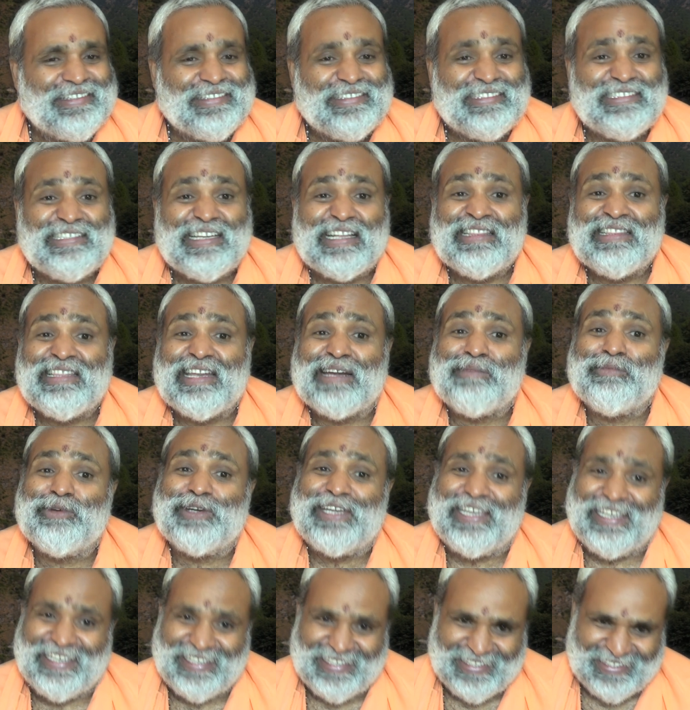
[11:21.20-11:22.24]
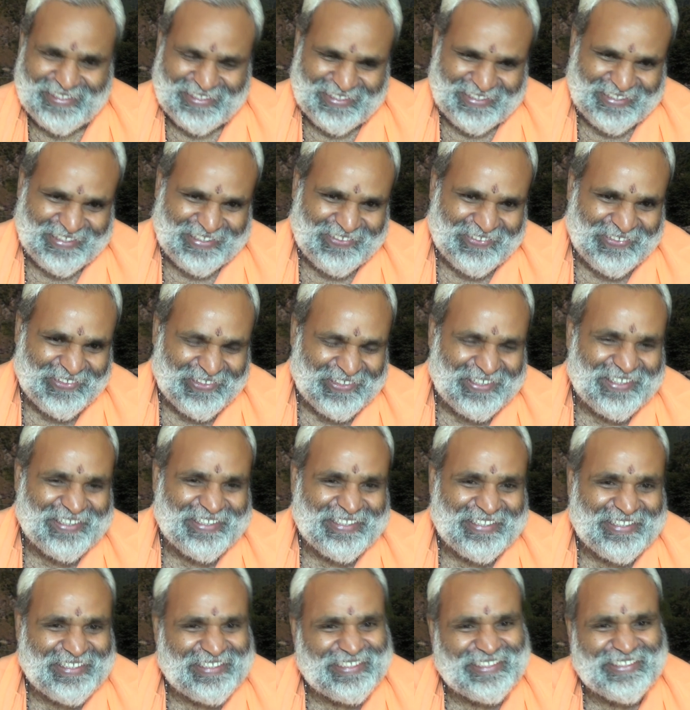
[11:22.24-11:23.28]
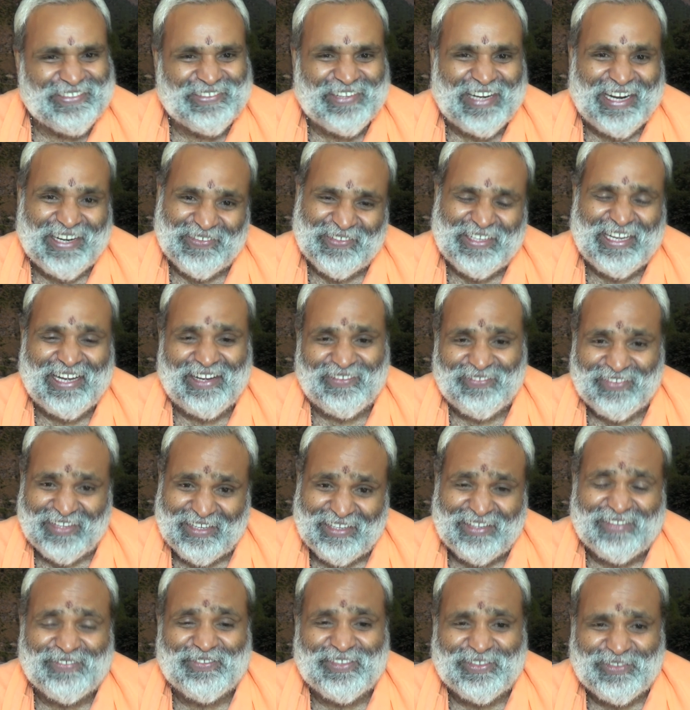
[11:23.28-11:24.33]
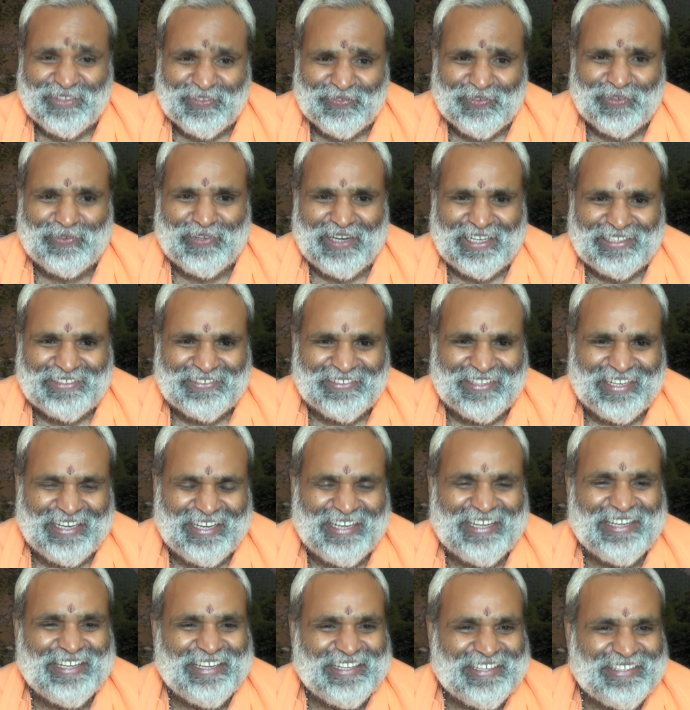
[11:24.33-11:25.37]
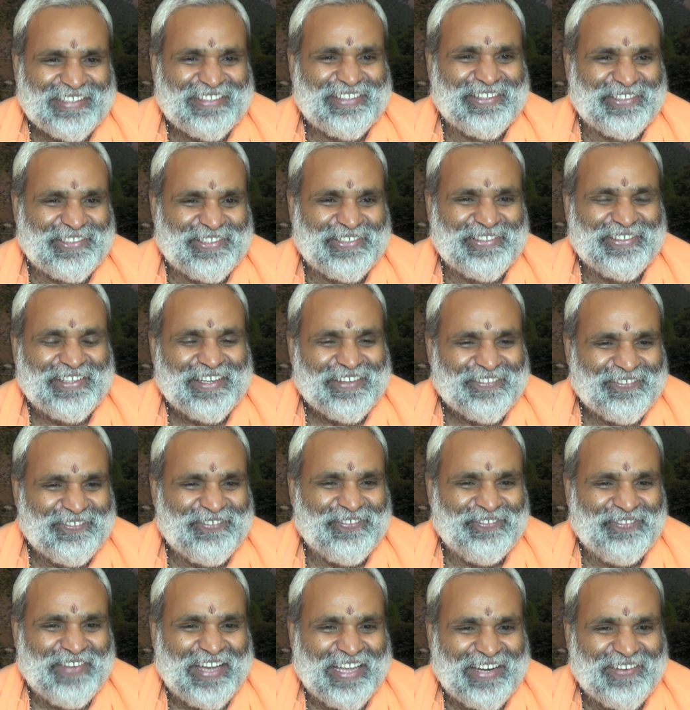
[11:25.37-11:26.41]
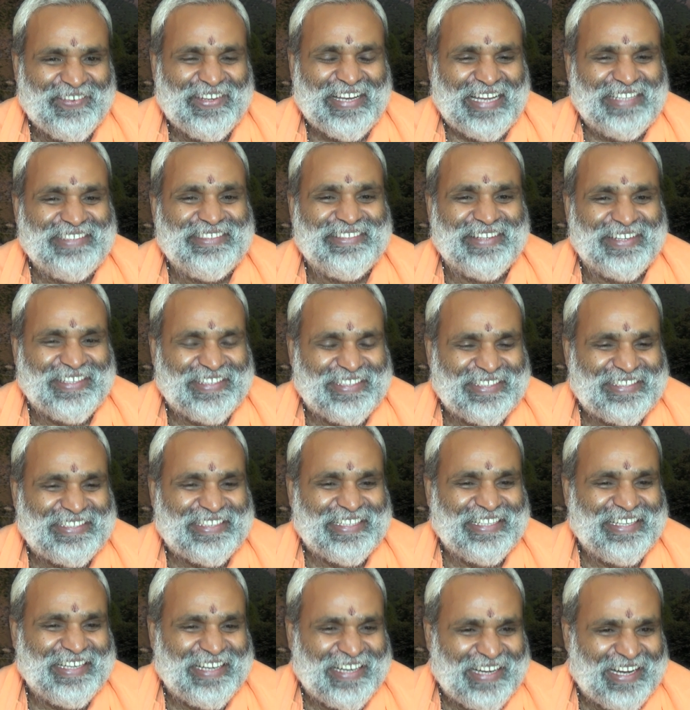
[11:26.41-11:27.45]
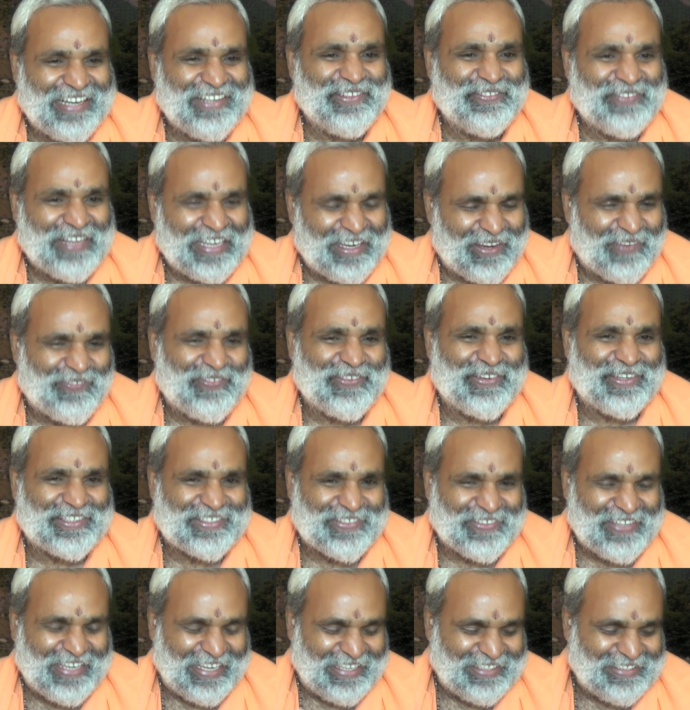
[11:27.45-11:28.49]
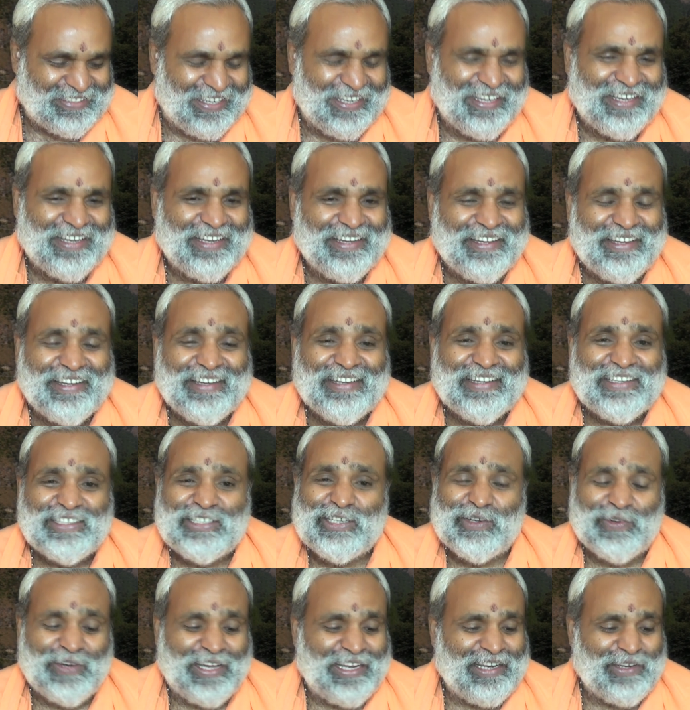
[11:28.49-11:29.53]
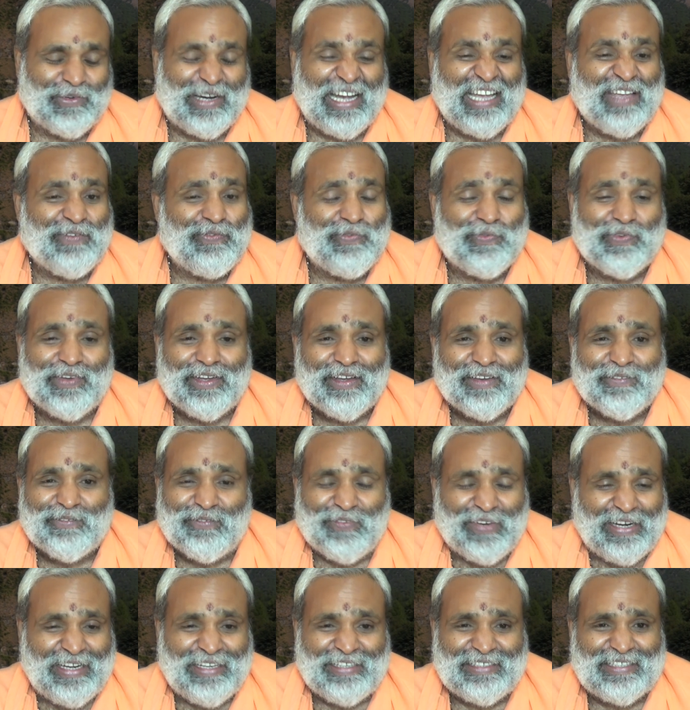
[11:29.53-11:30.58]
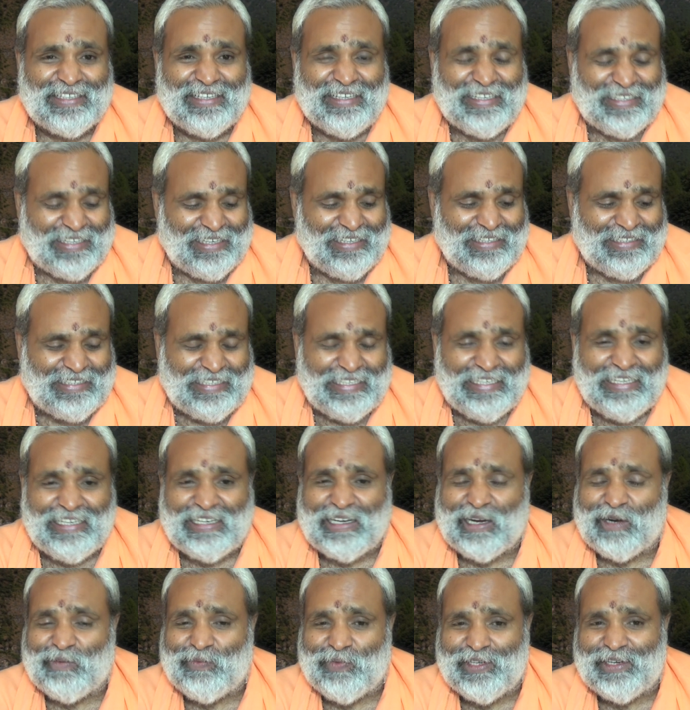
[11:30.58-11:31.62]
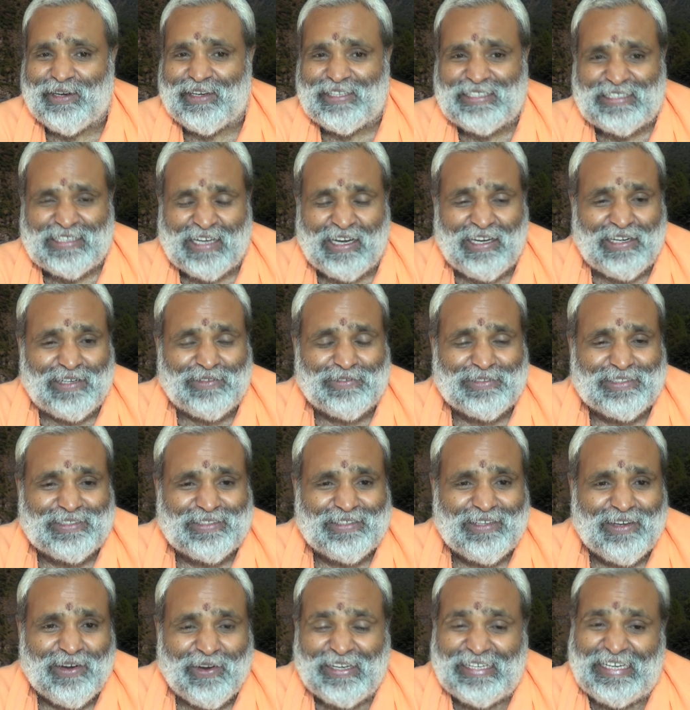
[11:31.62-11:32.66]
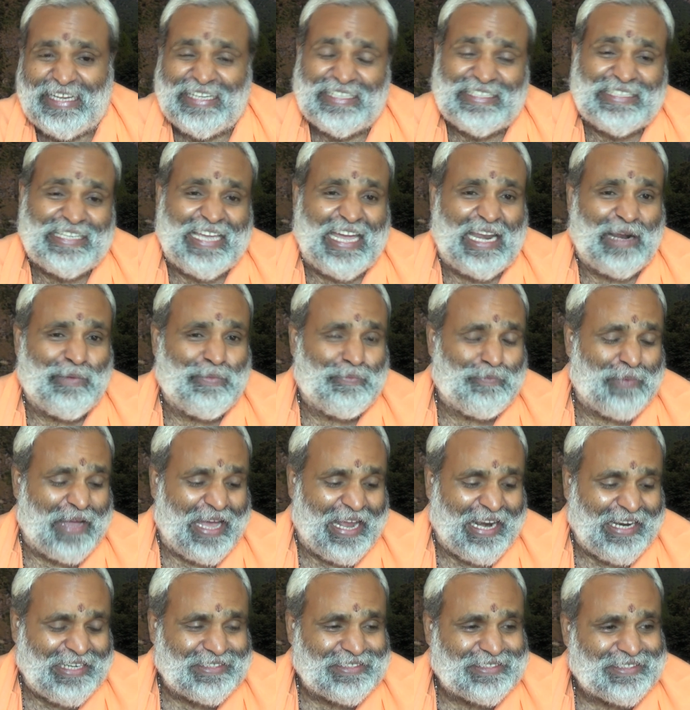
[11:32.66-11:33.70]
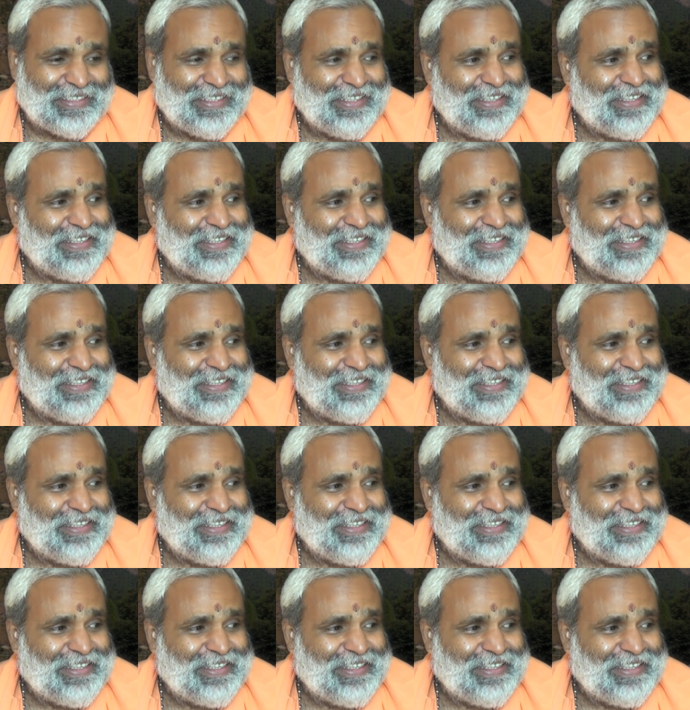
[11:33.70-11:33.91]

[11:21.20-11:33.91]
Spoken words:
Chandramukhi. You know, this is a word we have, very beautiful words, okay? Those who, men will enjoy this thing, and women of course will enjoy. So when the wife brings little tea, coffee or serves, or takes care of parents,